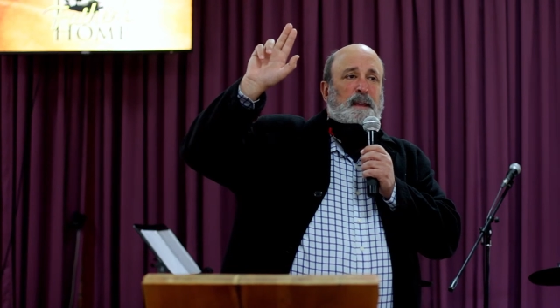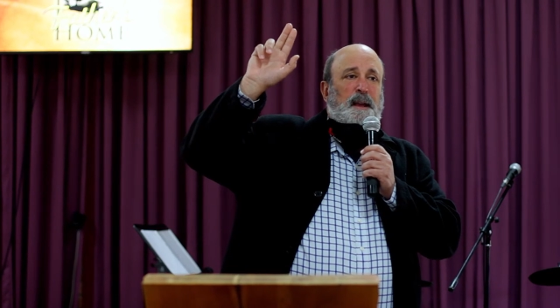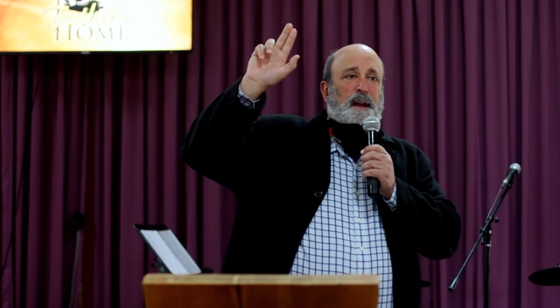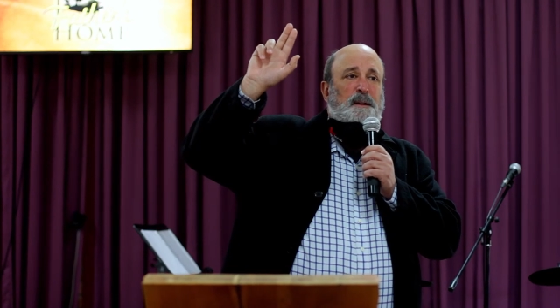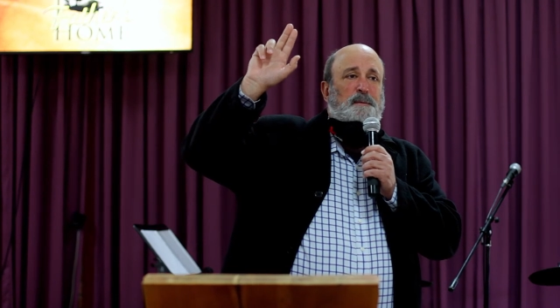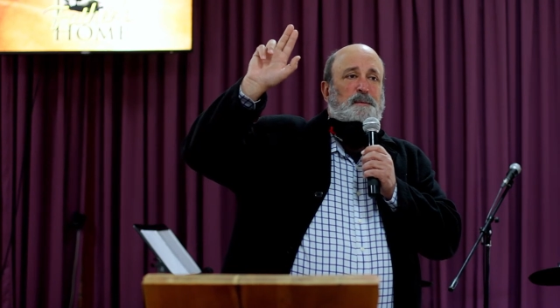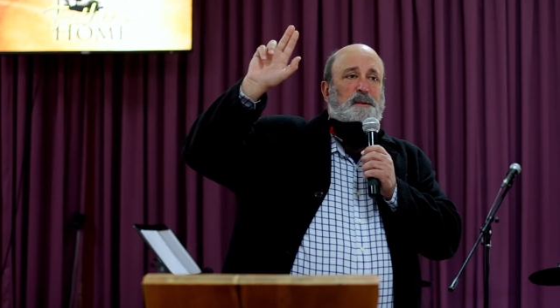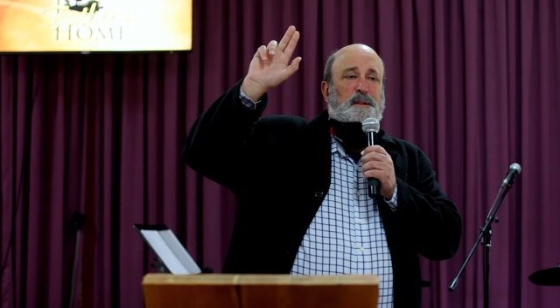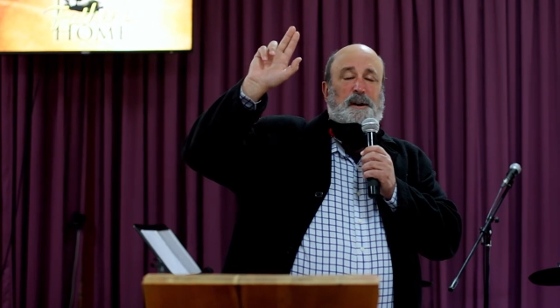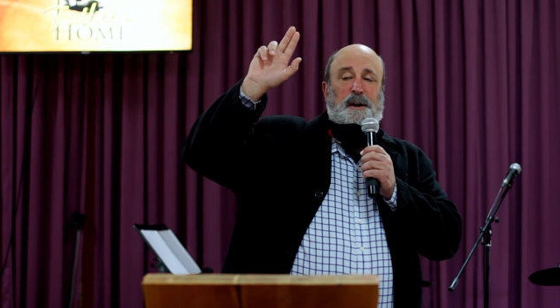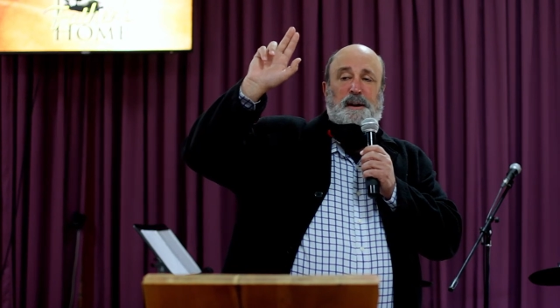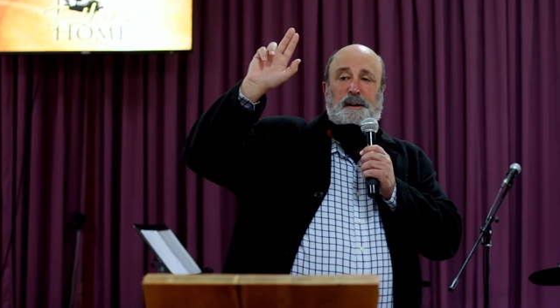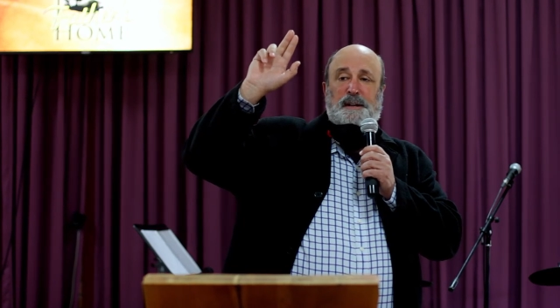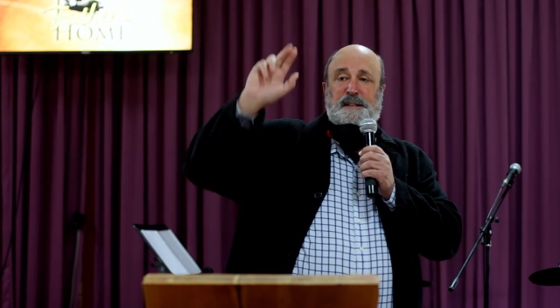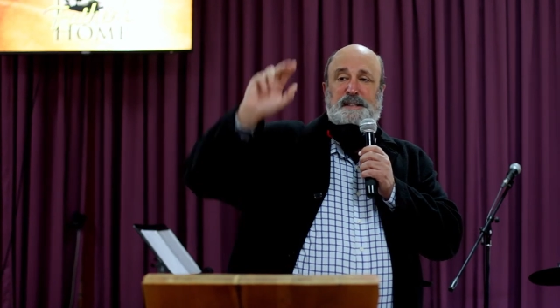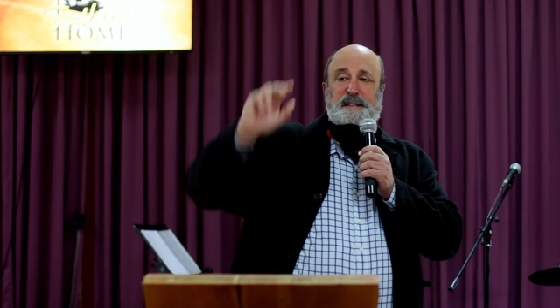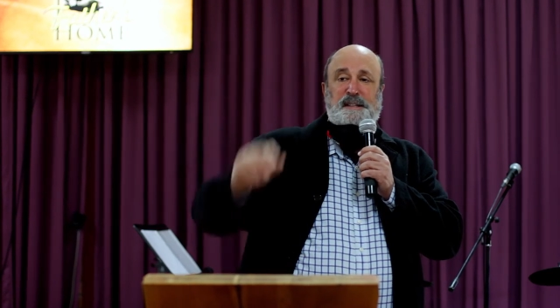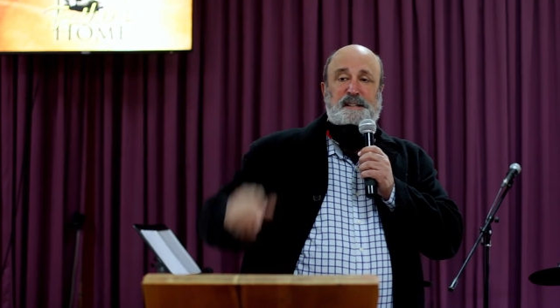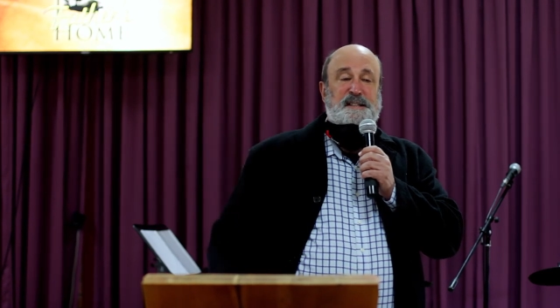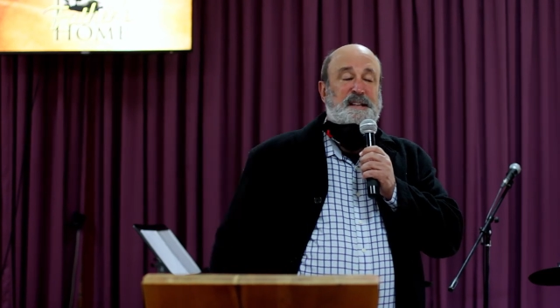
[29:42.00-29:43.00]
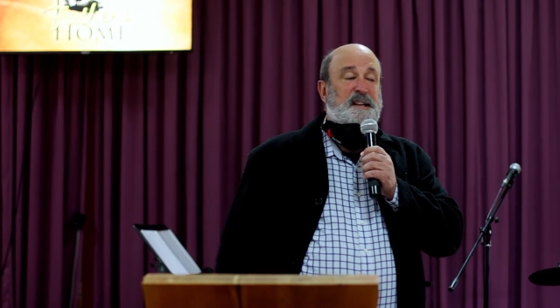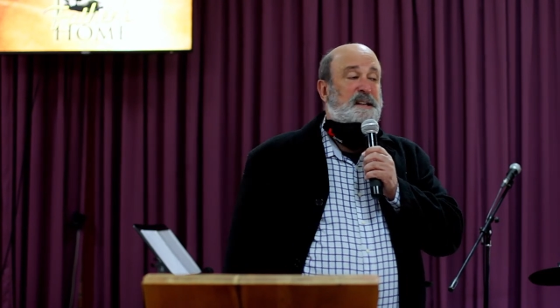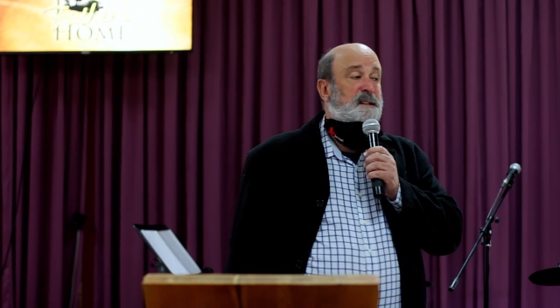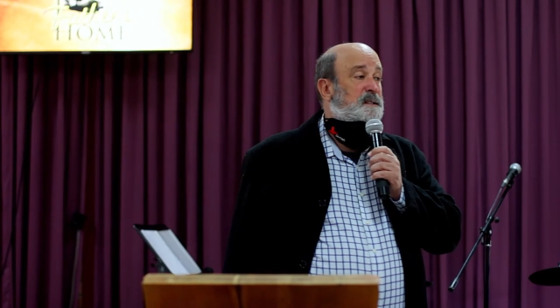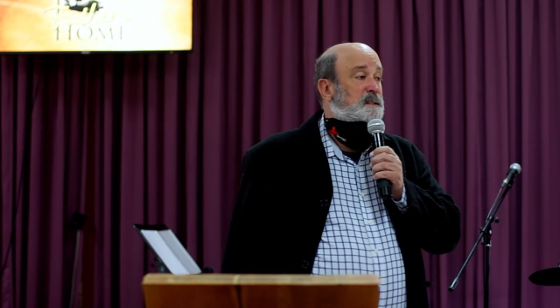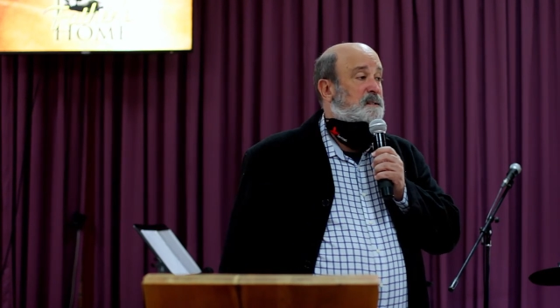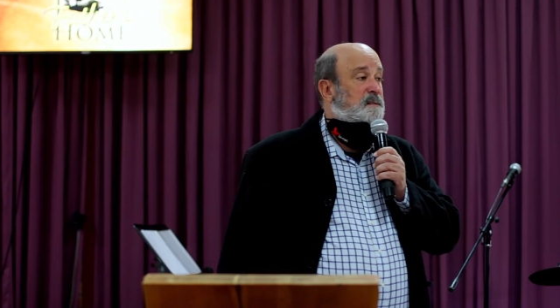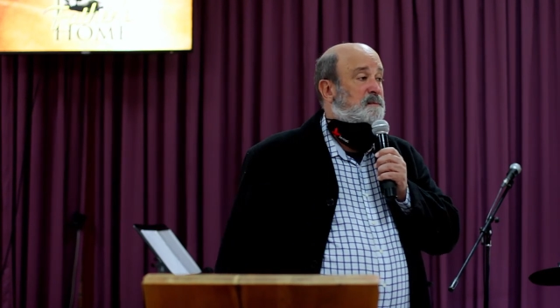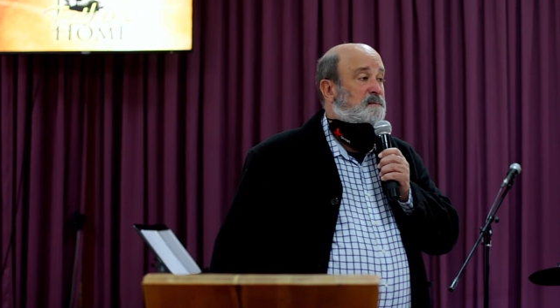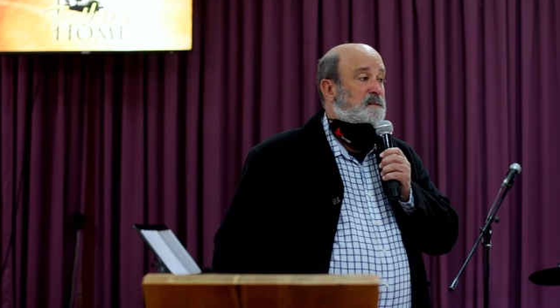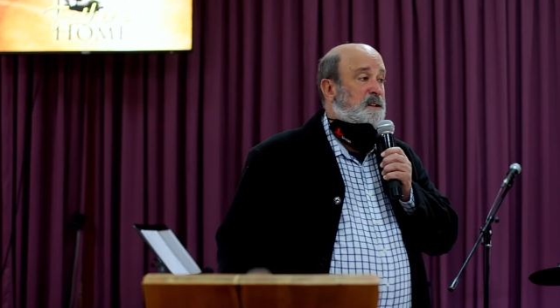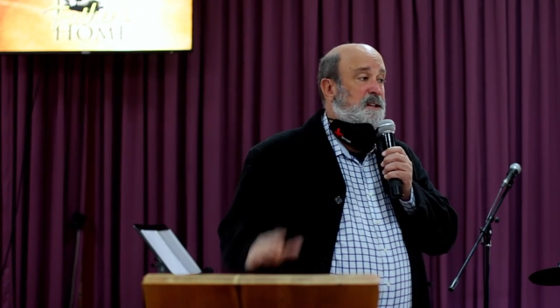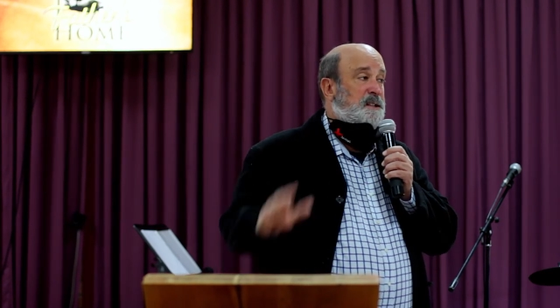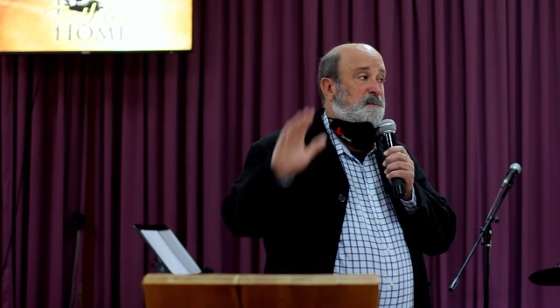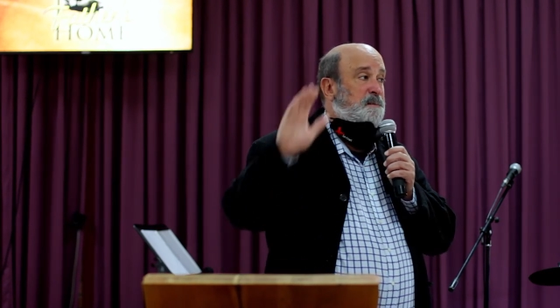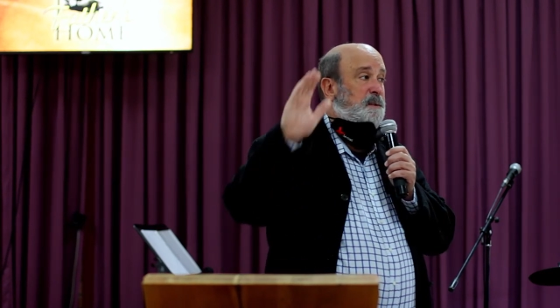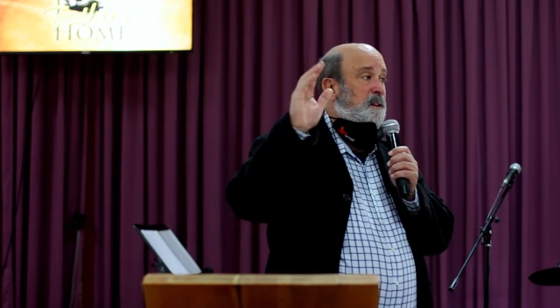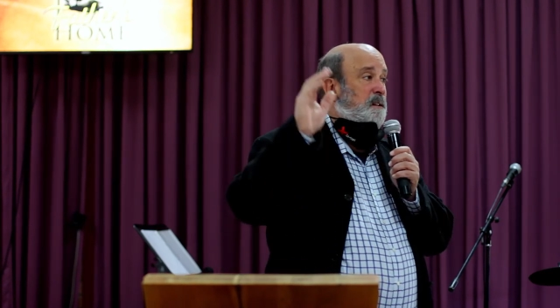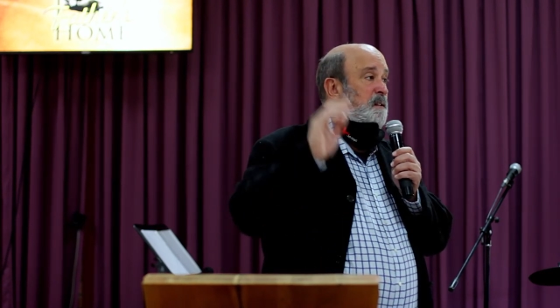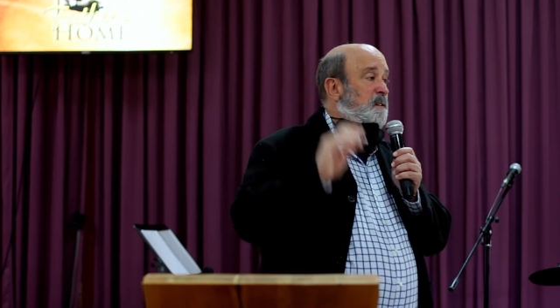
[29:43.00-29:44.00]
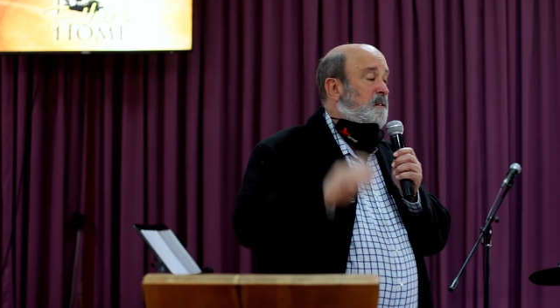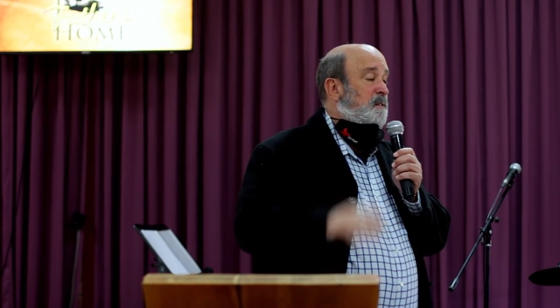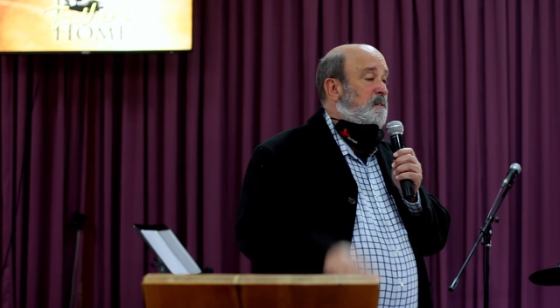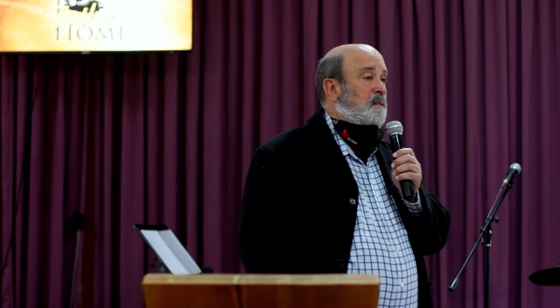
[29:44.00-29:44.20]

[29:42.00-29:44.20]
And with honesty, he says, It's me.